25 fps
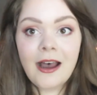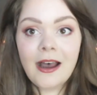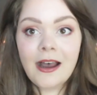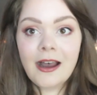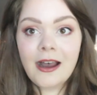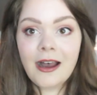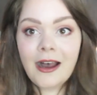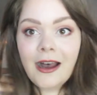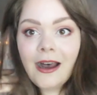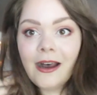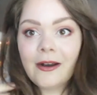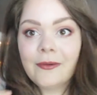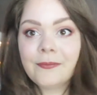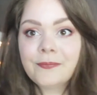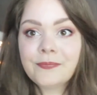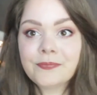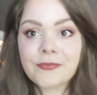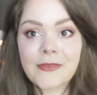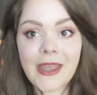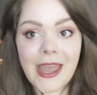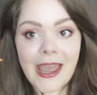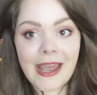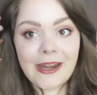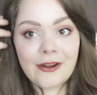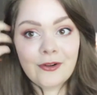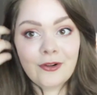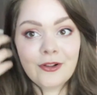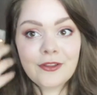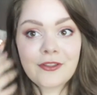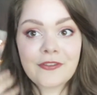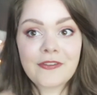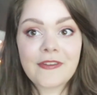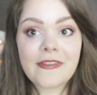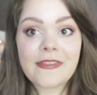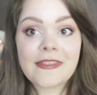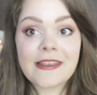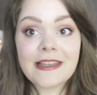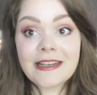and all
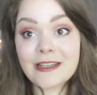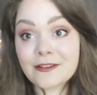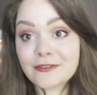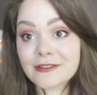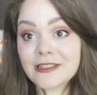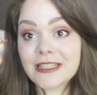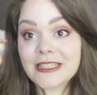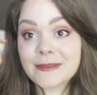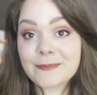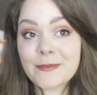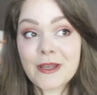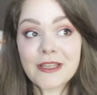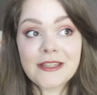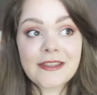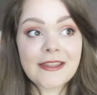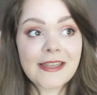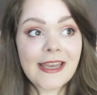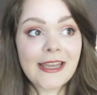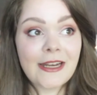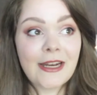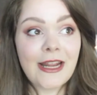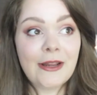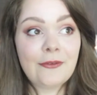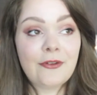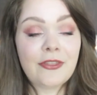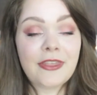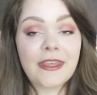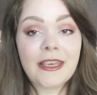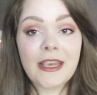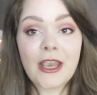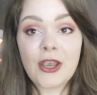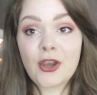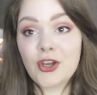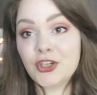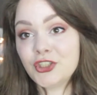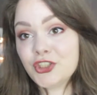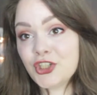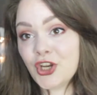the things I loved last month and everything
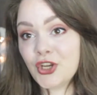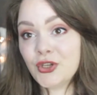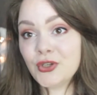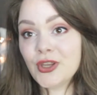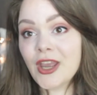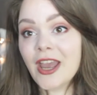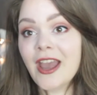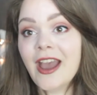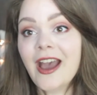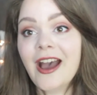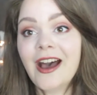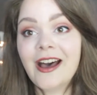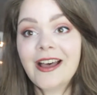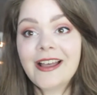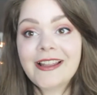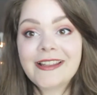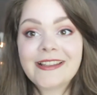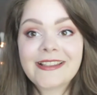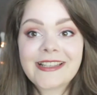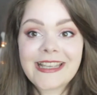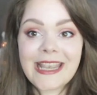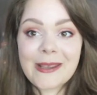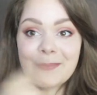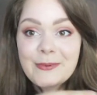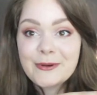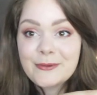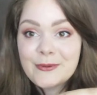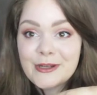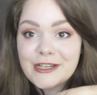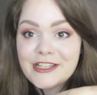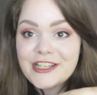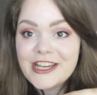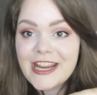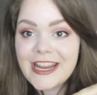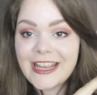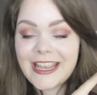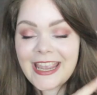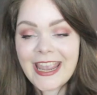I got new, keep on
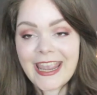watching.